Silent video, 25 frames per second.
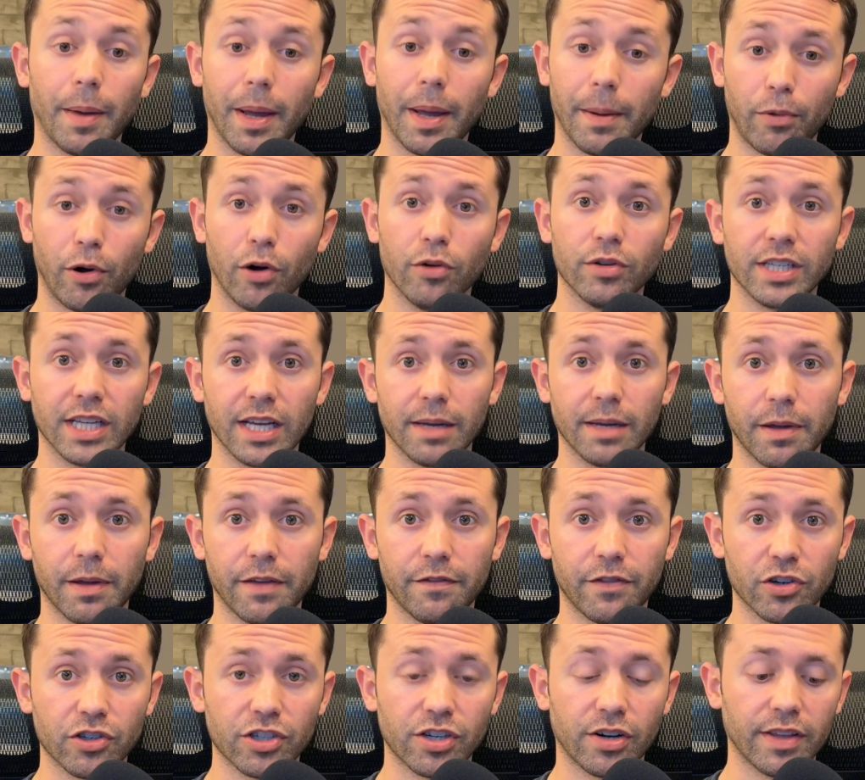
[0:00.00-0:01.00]
And pro tip,
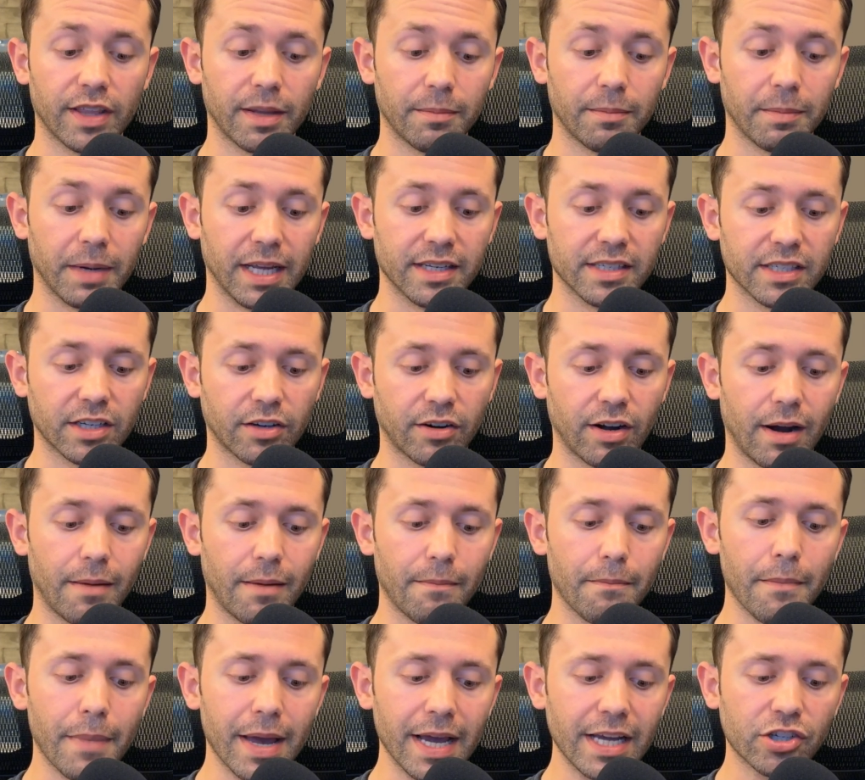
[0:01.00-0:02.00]
sharing them to
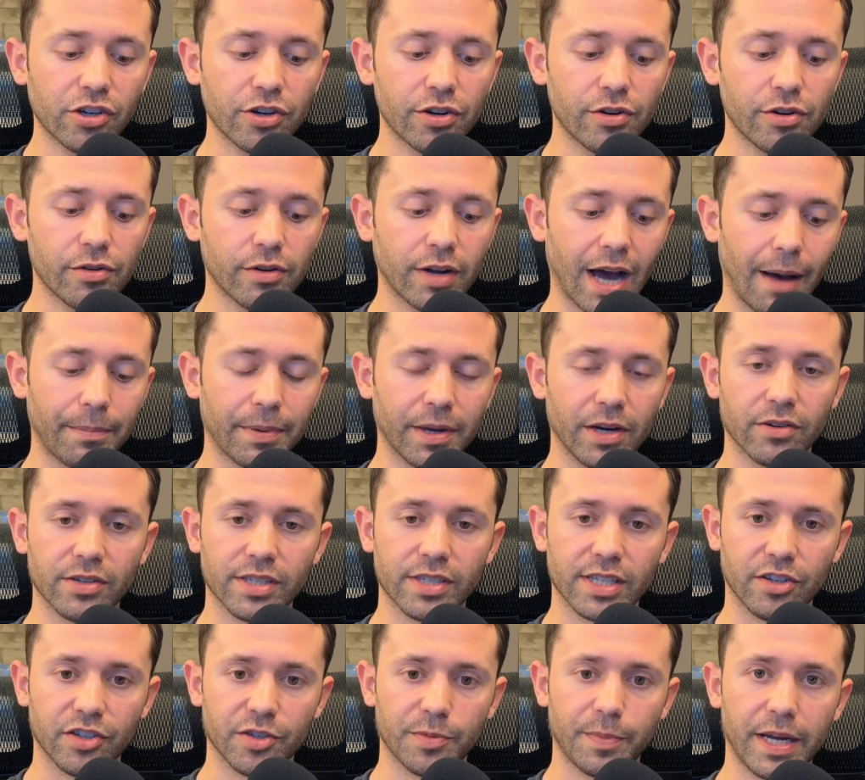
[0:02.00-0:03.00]
Instagram, make sure you copy your
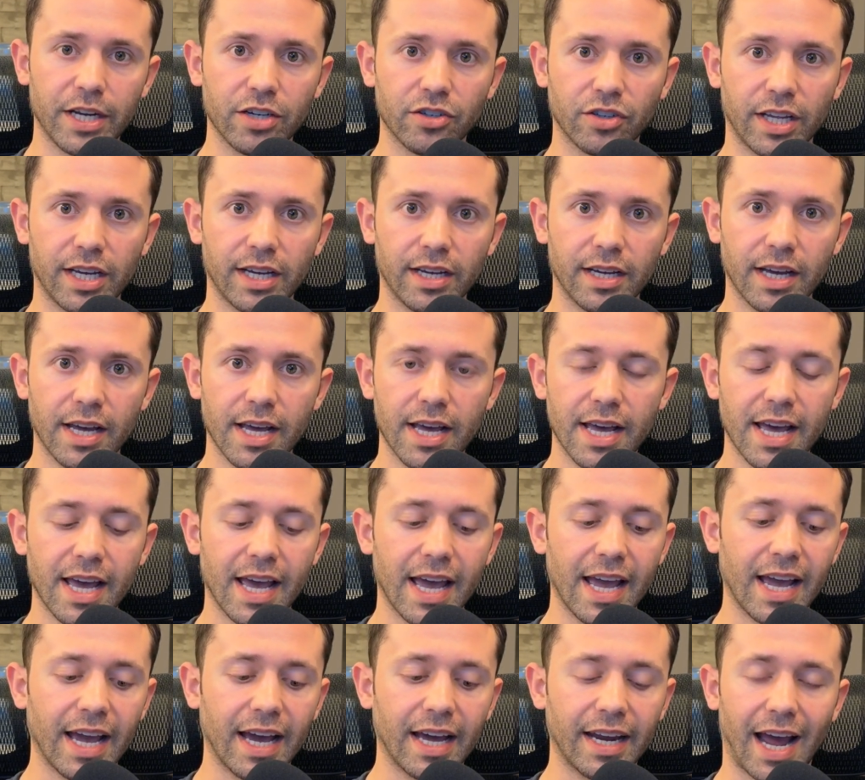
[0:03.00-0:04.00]
sales page link
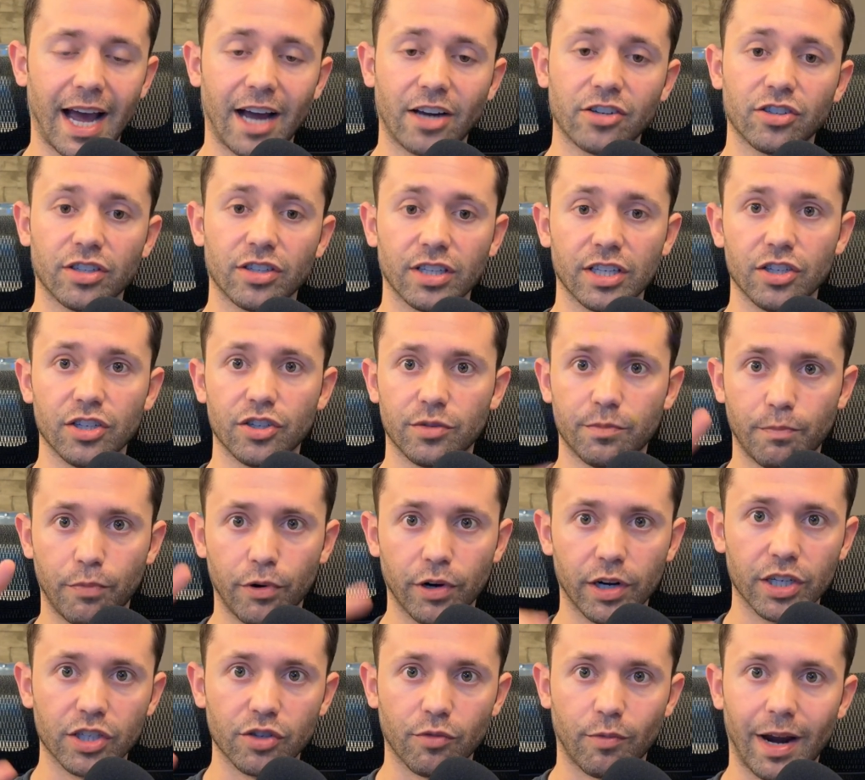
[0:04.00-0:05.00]
and actually
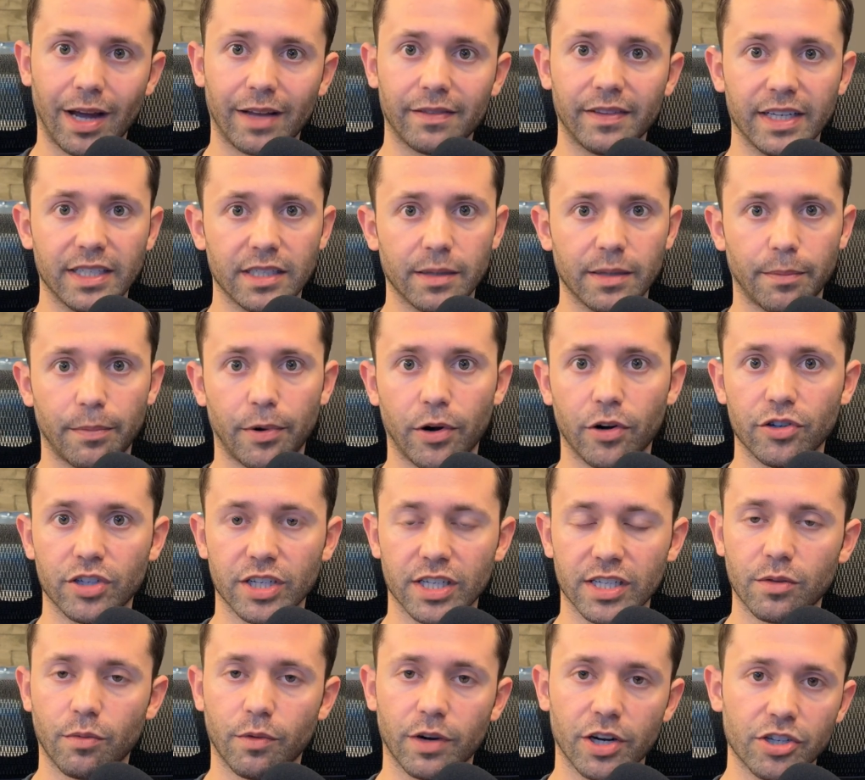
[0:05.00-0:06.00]
put a direct link to
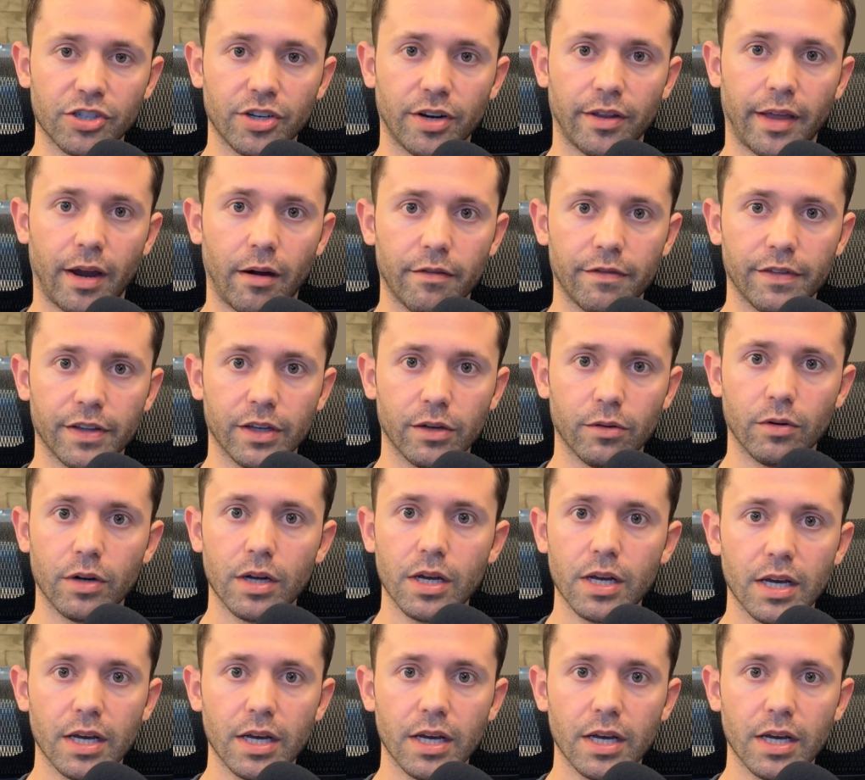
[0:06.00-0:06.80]
purchase when you share that review.